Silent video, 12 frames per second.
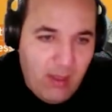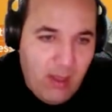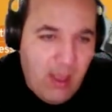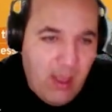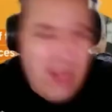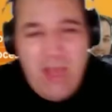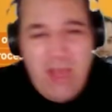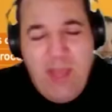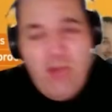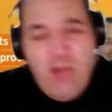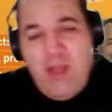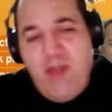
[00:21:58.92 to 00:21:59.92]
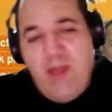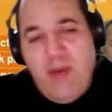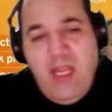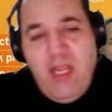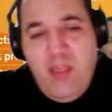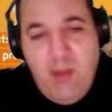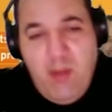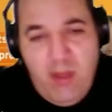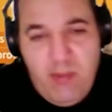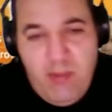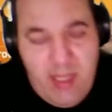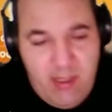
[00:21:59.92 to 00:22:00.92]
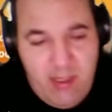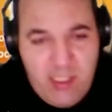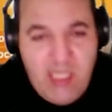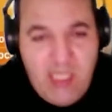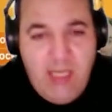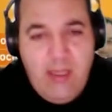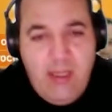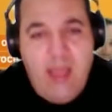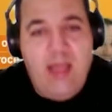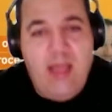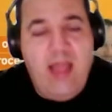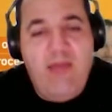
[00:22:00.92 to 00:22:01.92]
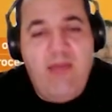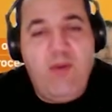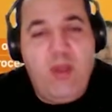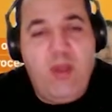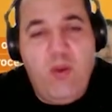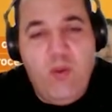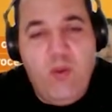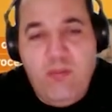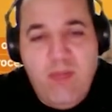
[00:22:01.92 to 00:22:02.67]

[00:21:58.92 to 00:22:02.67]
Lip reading: Step 8 was very easy because we were team level, so